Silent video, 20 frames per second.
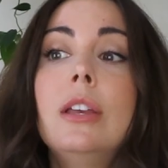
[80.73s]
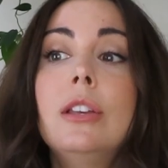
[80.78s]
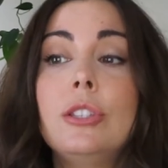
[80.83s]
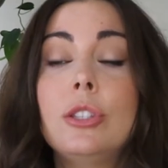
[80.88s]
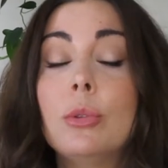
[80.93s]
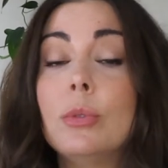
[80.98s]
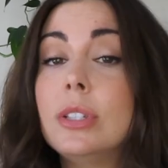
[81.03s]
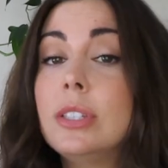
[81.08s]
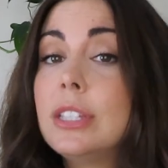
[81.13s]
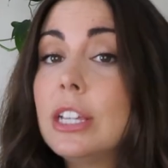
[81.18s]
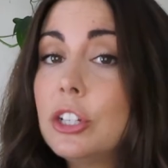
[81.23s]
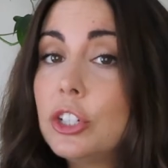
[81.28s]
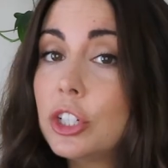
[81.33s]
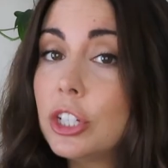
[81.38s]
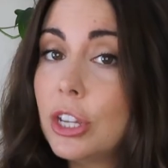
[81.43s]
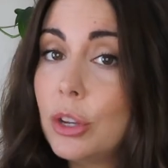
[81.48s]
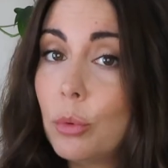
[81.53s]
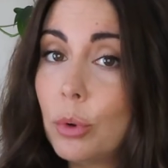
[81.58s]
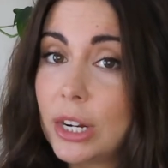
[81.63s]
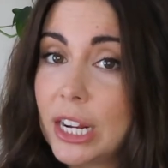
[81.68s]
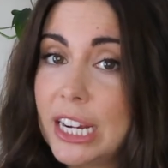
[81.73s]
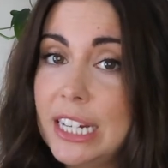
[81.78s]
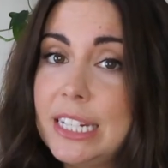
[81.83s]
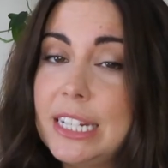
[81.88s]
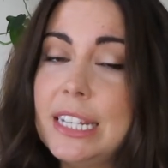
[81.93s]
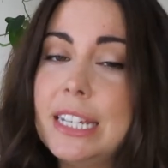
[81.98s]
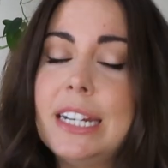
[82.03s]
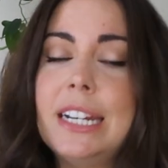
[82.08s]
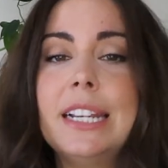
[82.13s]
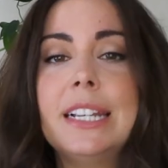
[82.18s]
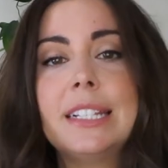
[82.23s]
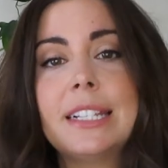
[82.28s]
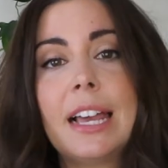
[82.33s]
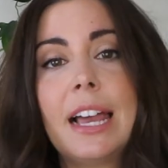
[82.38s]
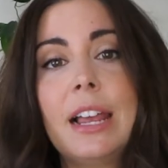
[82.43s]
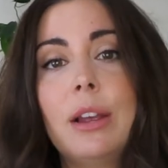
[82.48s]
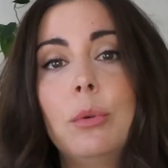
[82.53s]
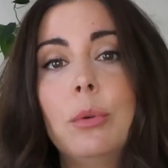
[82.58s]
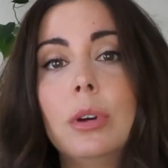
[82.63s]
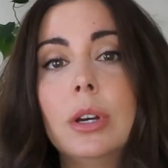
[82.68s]
So essentially what I did is
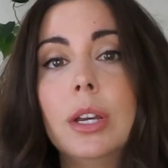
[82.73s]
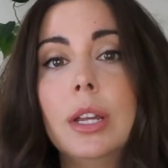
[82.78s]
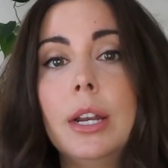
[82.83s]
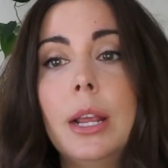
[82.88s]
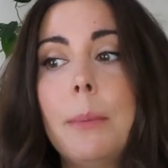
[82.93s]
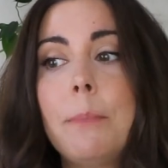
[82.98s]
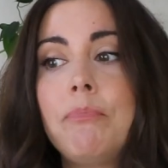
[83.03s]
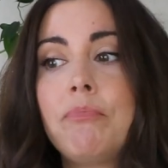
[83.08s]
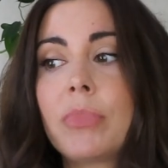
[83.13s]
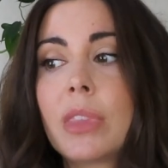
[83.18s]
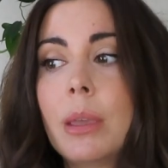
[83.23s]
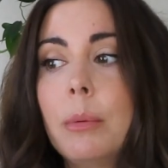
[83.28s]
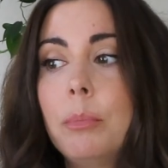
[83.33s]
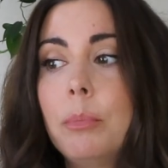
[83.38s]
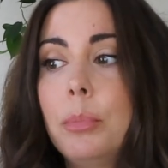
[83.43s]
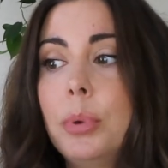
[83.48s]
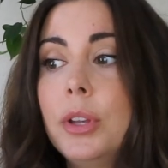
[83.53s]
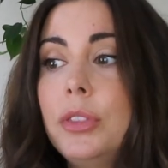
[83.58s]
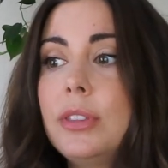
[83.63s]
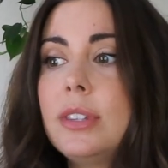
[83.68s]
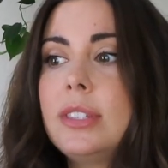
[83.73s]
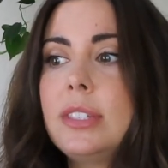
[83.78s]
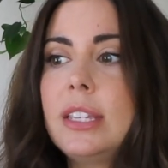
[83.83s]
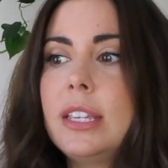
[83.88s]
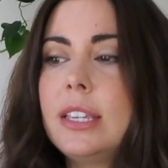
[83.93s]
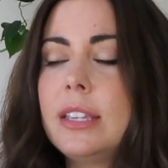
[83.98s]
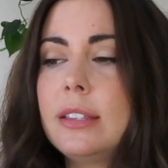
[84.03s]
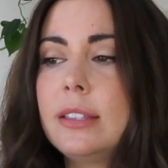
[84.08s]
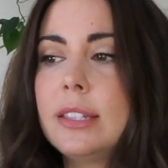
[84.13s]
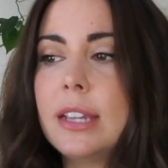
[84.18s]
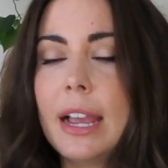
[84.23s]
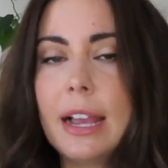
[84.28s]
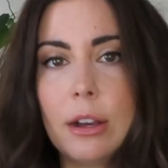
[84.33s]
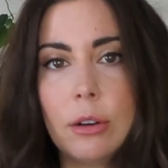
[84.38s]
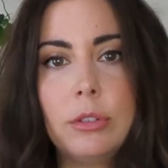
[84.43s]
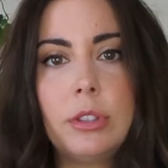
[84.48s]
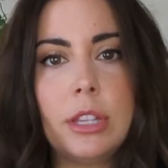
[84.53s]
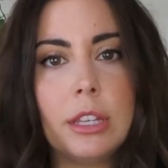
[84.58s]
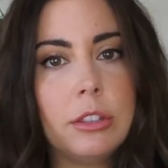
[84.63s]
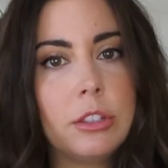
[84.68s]
I would put the seeds
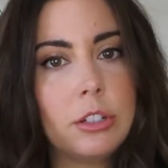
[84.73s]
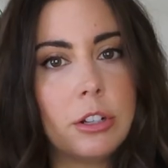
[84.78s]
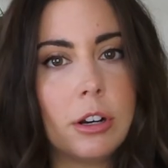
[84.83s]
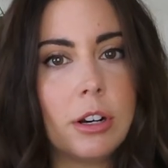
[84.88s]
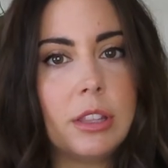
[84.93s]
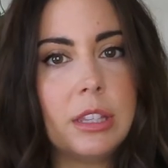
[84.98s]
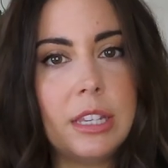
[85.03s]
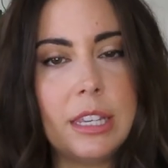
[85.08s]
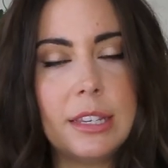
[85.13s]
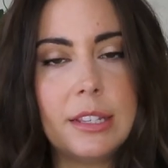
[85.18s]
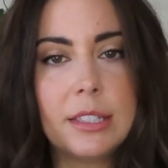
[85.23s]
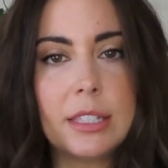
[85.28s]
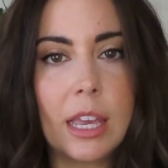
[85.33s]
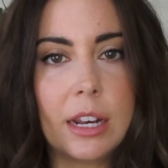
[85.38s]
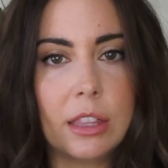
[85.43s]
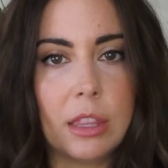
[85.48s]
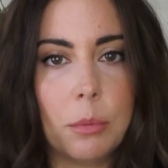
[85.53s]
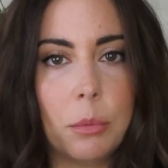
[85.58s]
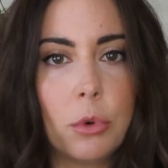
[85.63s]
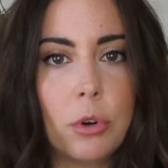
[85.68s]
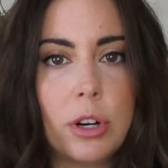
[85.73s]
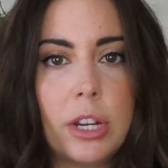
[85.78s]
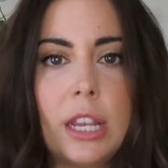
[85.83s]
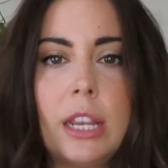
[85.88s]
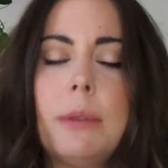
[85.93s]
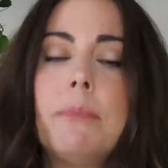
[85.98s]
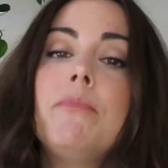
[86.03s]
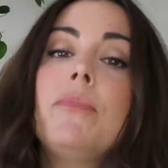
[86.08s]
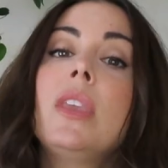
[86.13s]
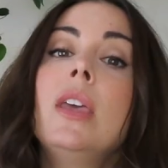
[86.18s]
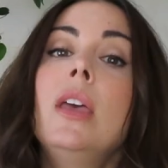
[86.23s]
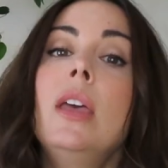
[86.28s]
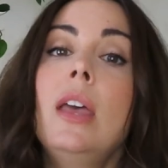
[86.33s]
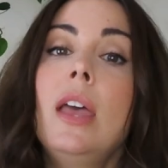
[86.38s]
out. They'd start on the east side in the morning.